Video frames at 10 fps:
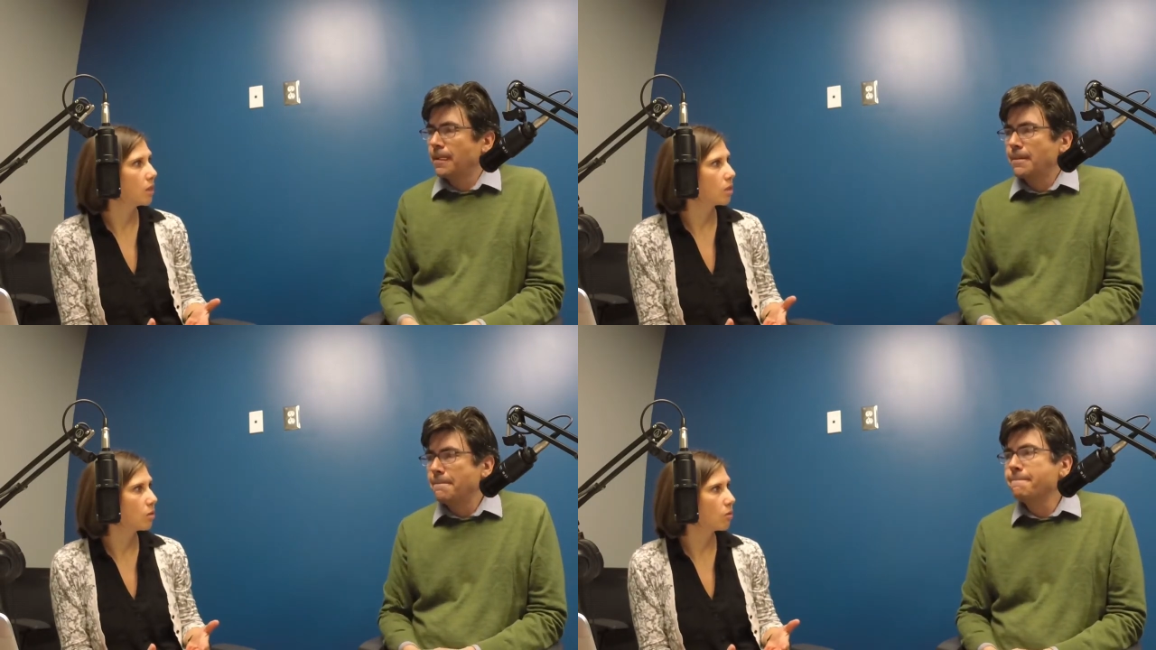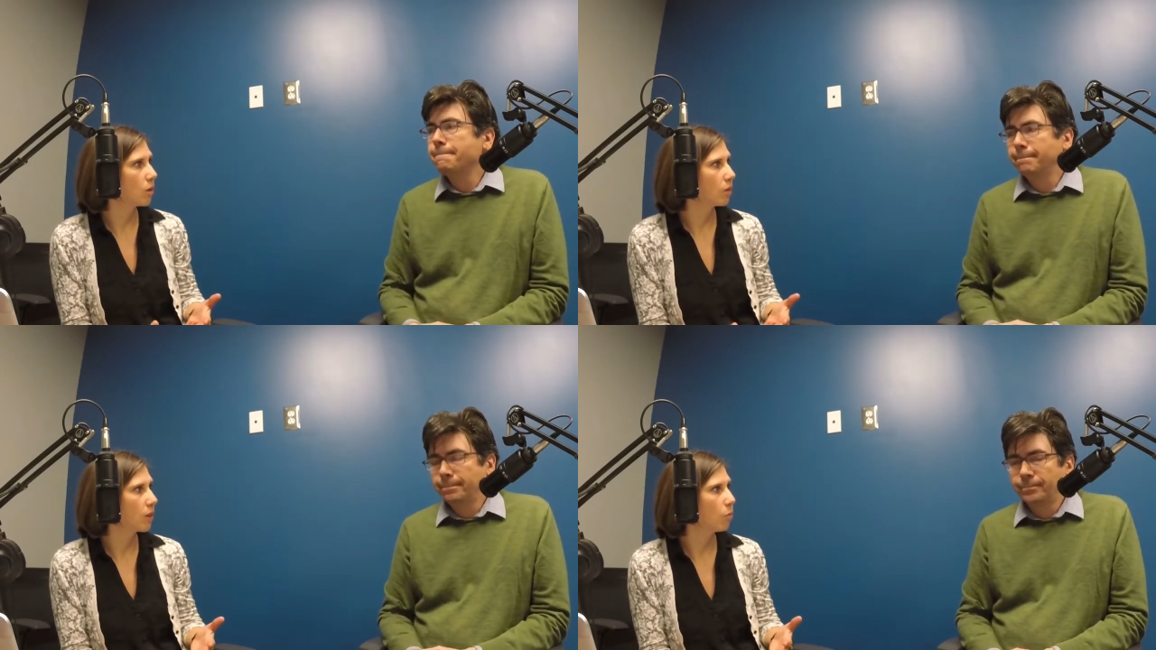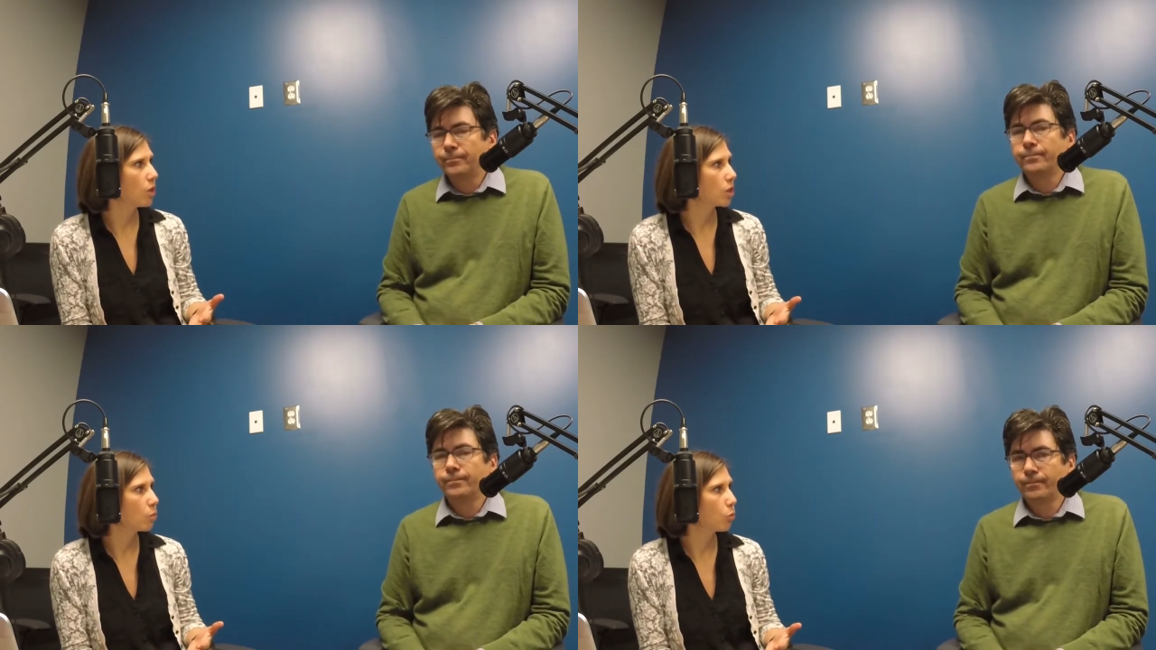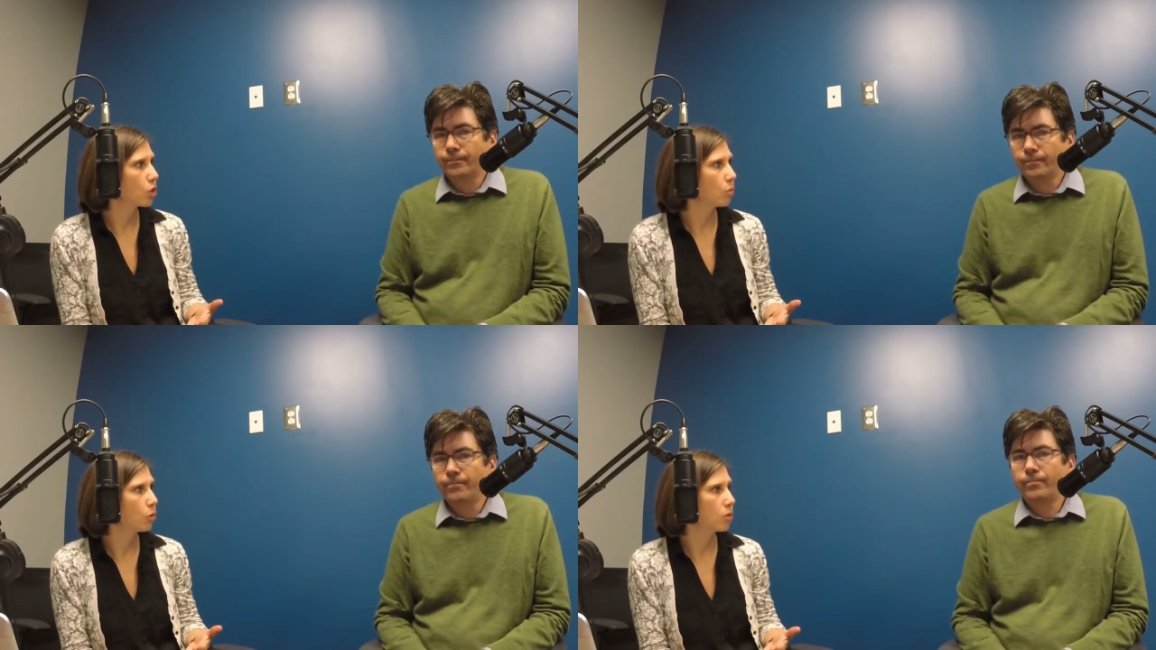Speaker 1: So, can we explore
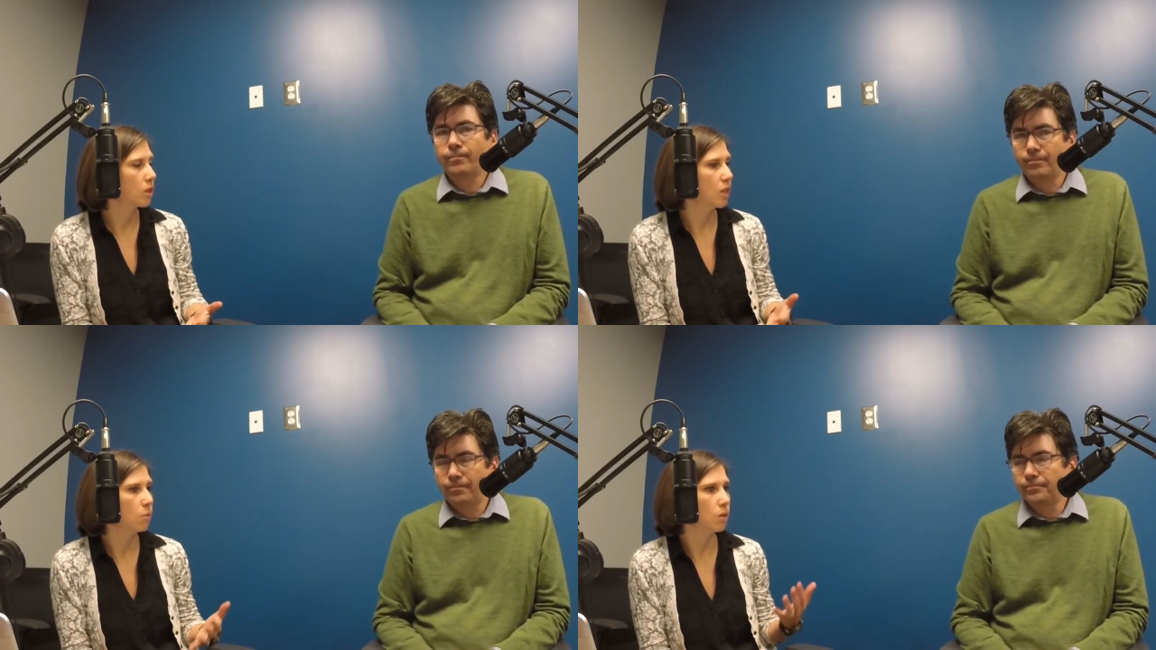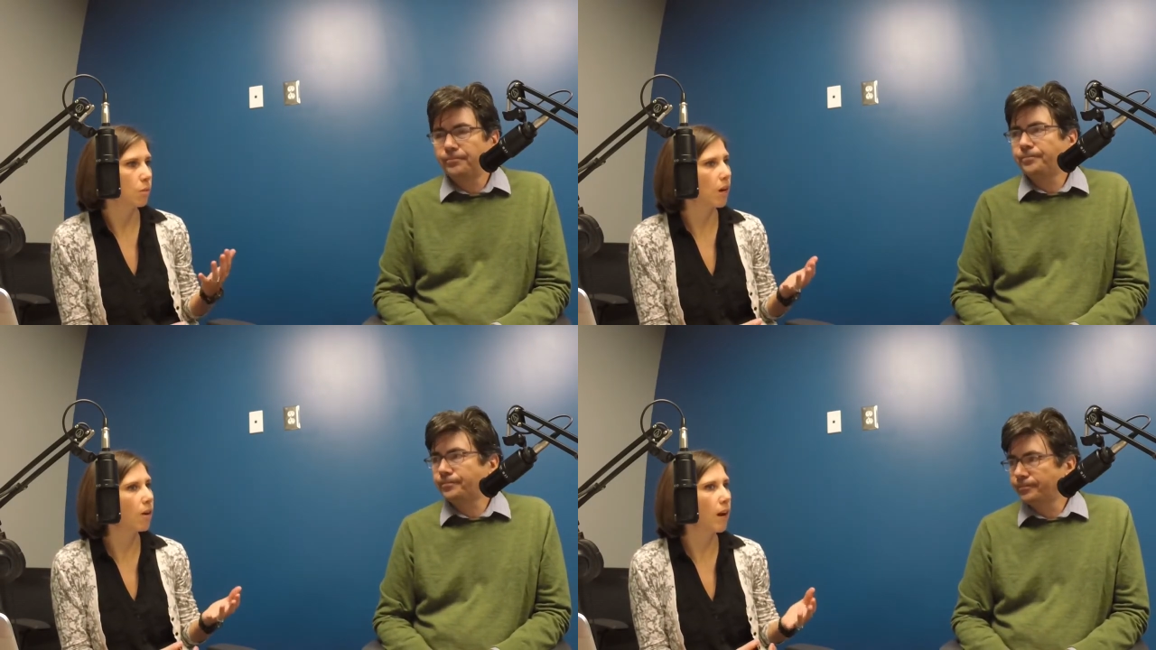some of those themes about